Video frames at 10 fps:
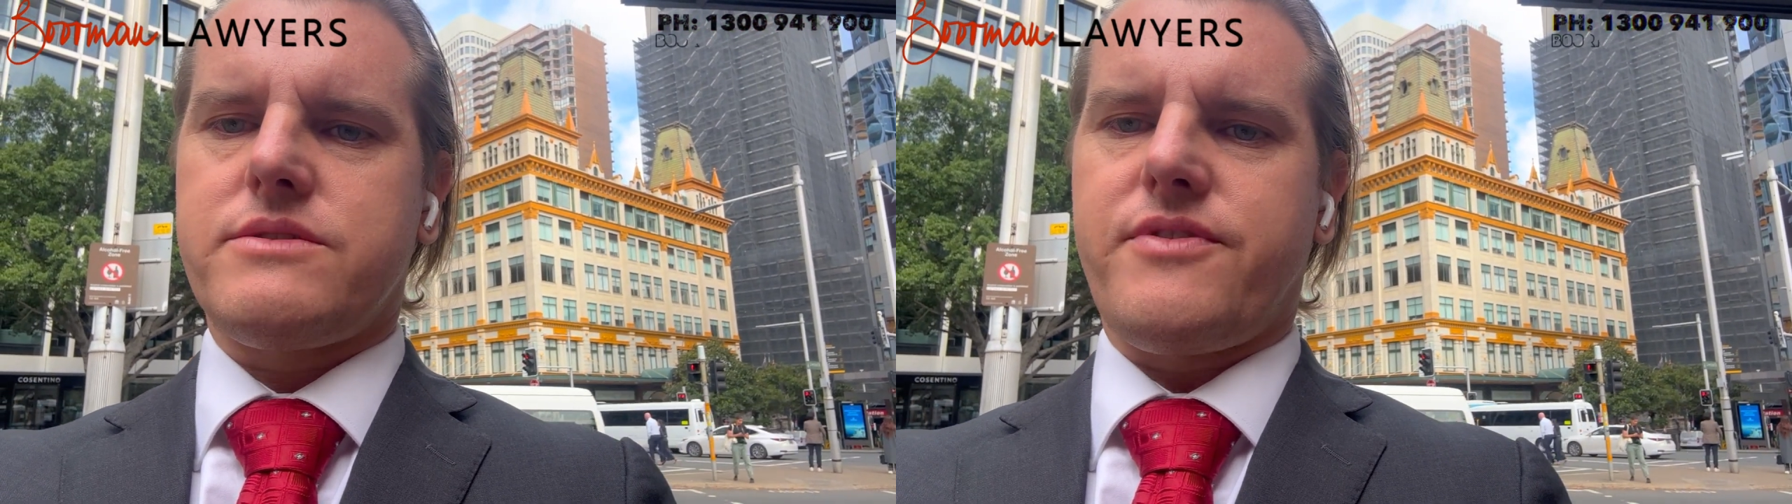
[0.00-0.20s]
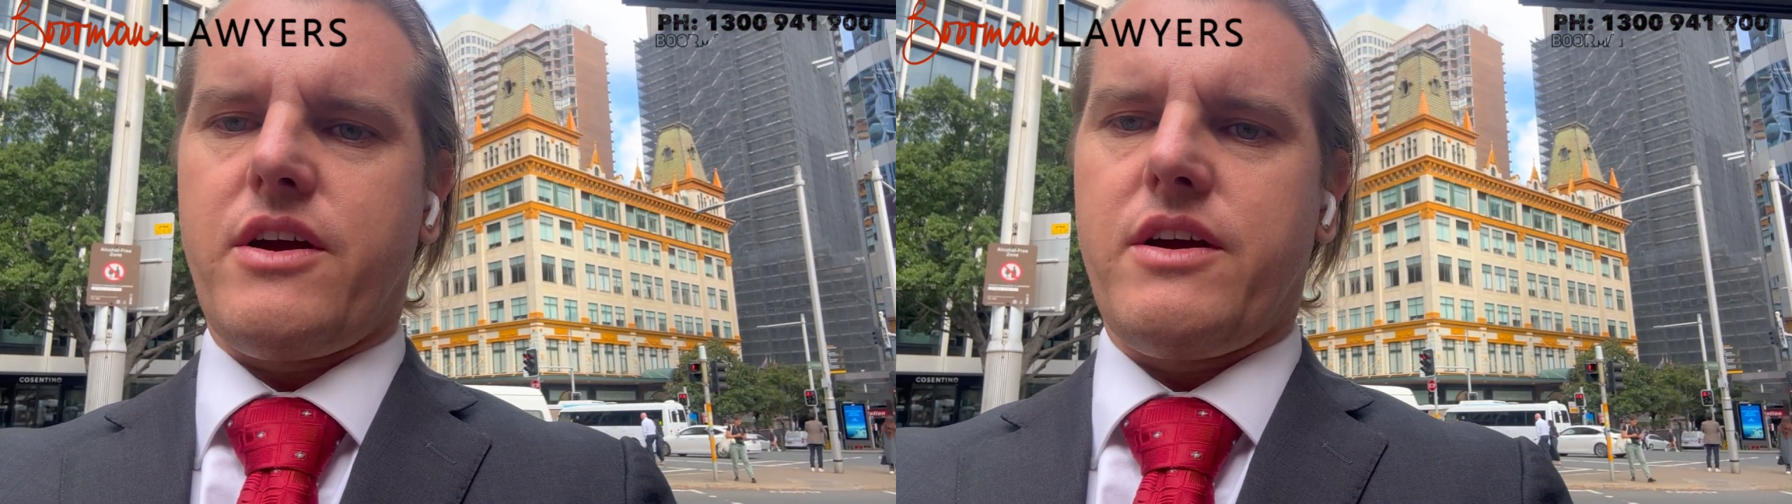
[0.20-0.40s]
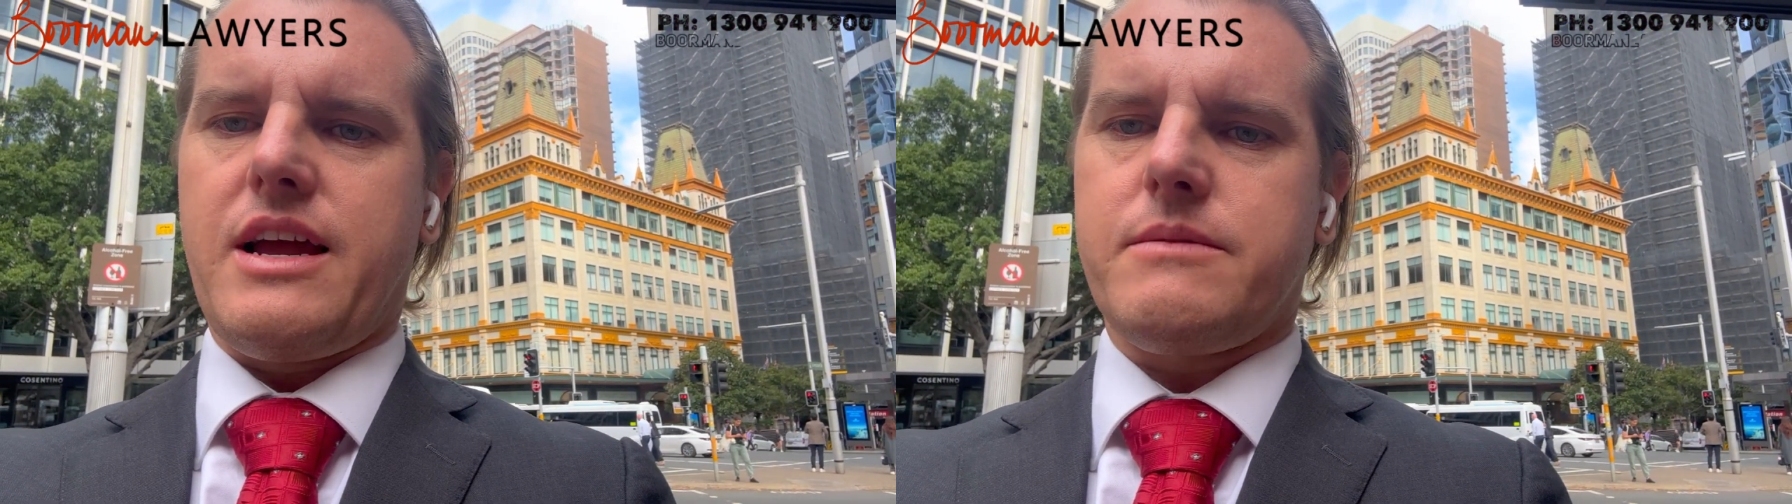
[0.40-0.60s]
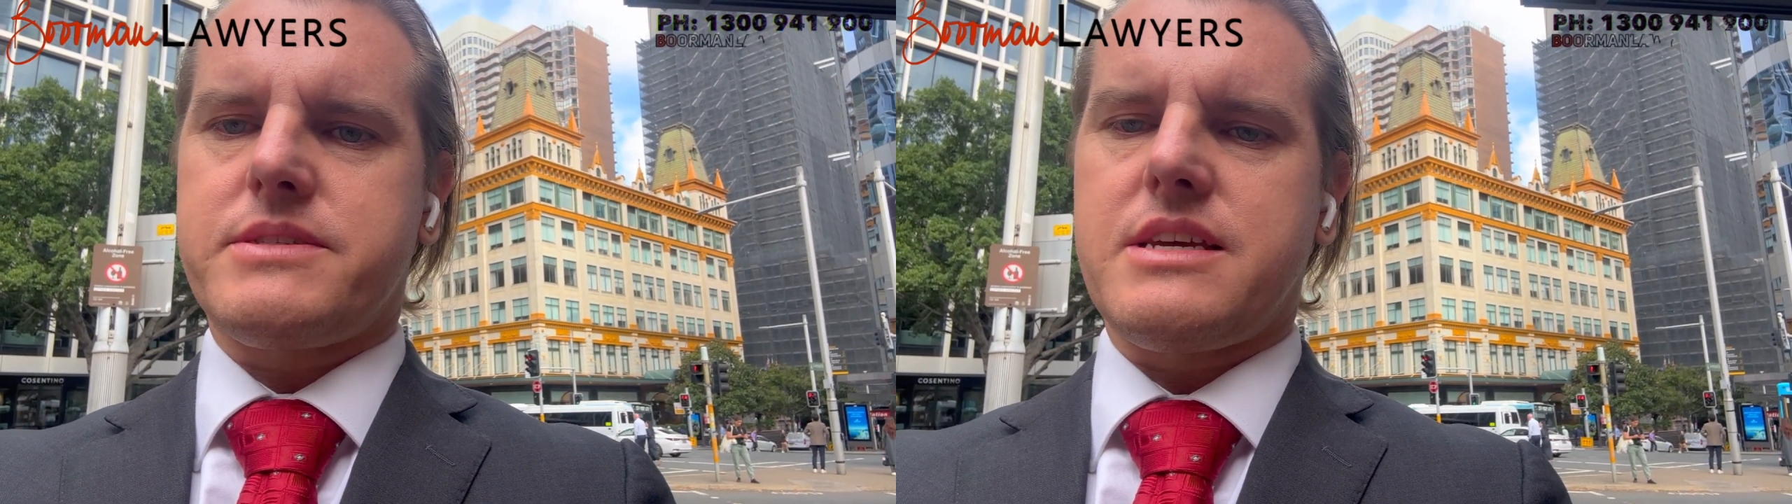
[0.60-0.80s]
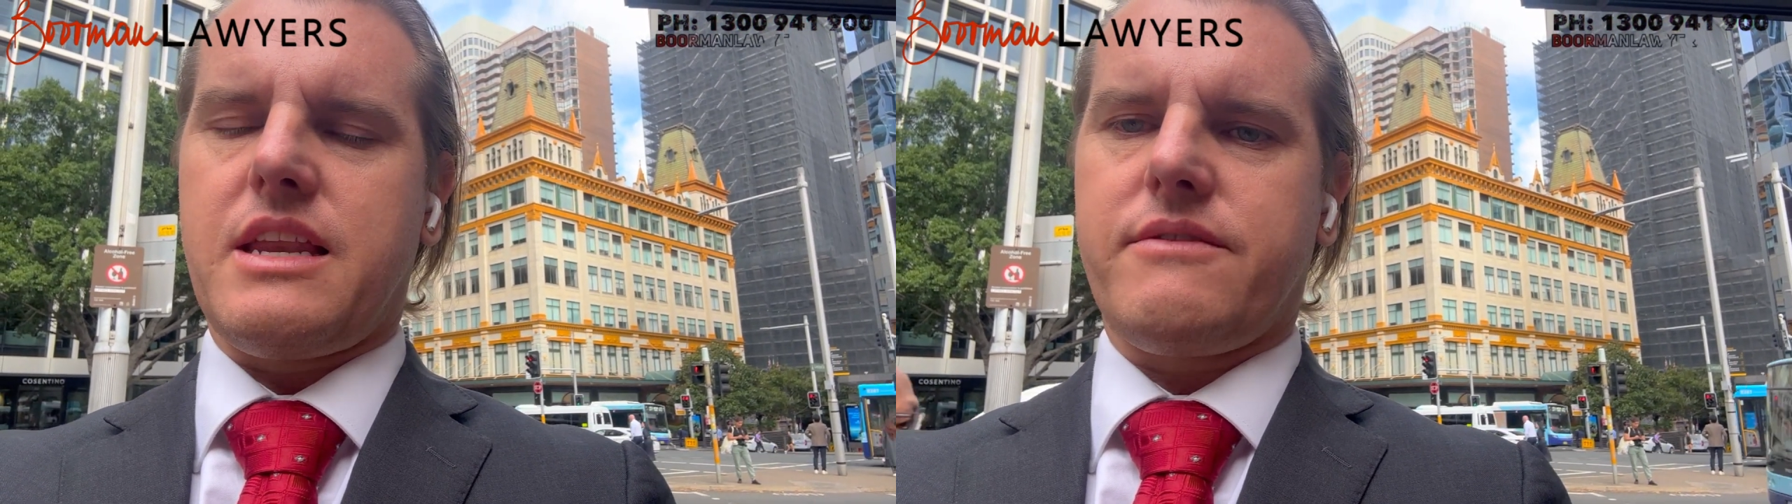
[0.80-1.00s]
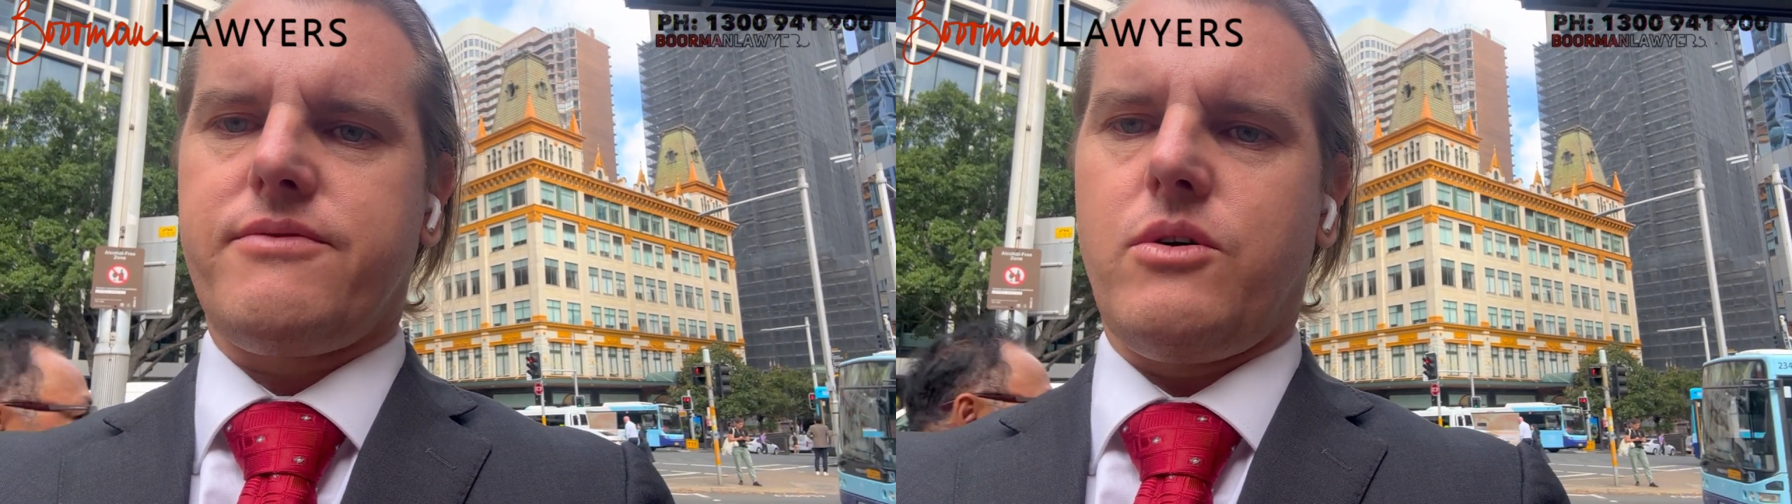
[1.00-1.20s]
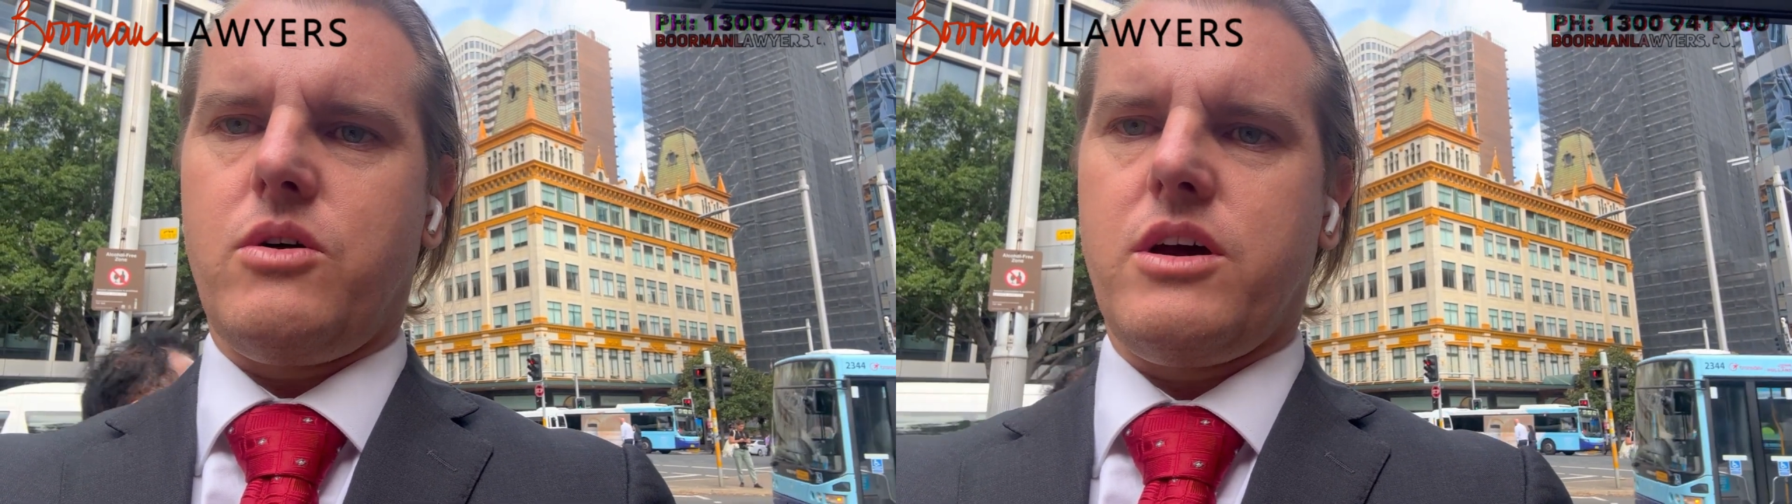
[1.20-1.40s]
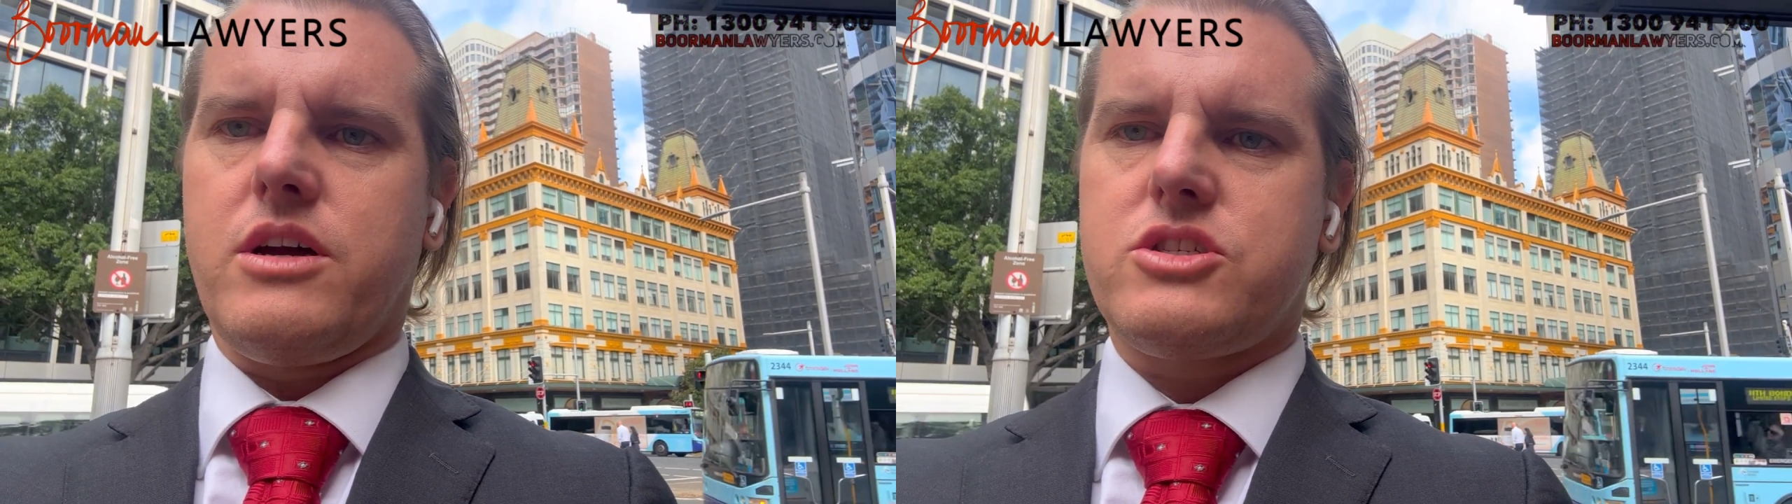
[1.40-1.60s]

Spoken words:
very upsetting for her.